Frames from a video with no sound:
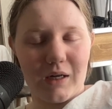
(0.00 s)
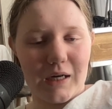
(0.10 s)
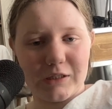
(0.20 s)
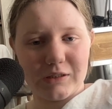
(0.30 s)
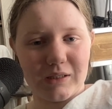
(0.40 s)

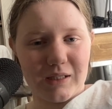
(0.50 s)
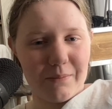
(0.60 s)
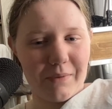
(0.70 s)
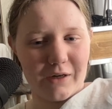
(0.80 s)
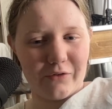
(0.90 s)
I just didn't
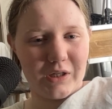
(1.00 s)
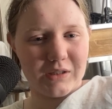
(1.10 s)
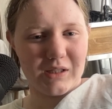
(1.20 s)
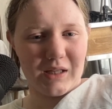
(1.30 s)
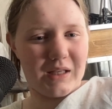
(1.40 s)
get back
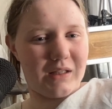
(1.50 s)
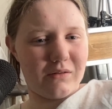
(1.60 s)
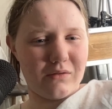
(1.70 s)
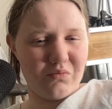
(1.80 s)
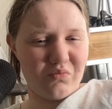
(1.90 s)
around to like
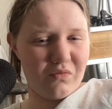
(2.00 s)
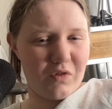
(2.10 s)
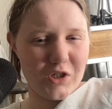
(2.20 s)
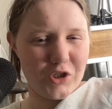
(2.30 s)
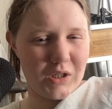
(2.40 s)

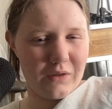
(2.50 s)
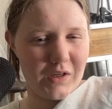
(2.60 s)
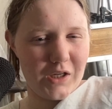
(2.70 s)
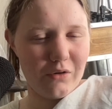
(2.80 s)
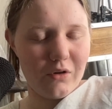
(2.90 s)
finishing the
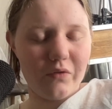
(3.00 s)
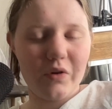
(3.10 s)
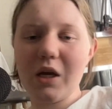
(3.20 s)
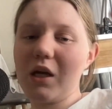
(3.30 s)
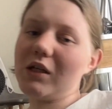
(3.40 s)
video off.
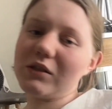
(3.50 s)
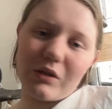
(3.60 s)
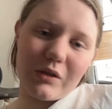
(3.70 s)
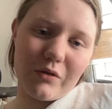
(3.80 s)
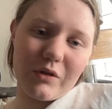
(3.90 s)
So
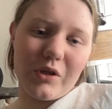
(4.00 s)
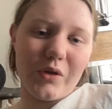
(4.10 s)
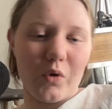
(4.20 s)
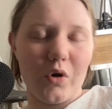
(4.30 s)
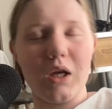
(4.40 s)
I thought, you
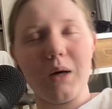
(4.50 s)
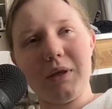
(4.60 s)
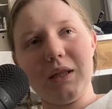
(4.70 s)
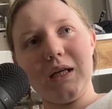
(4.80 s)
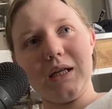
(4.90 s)
know what, I'm
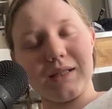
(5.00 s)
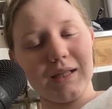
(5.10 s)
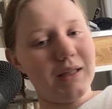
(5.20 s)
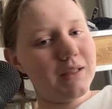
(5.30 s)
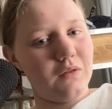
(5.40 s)
either going to
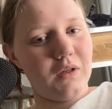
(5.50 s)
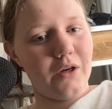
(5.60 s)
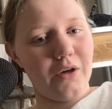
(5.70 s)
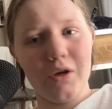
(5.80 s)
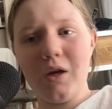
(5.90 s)
delete this
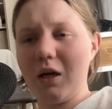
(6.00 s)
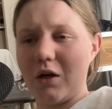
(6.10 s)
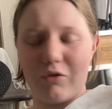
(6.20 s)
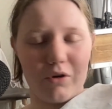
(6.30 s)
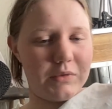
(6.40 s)
video
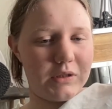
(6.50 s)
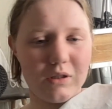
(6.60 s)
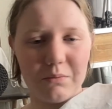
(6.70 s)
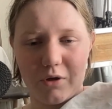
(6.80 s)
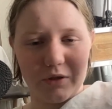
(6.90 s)
or I'm just
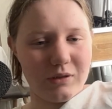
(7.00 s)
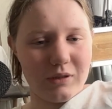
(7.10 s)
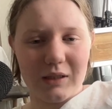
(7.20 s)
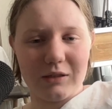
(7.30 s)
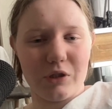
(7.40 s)
going to post
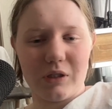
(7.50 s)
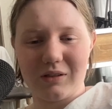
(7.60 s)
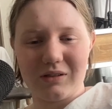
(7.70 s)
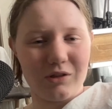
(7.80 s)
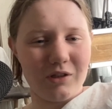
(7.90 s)
it and
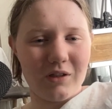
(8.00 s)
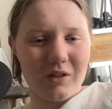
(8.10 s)
just,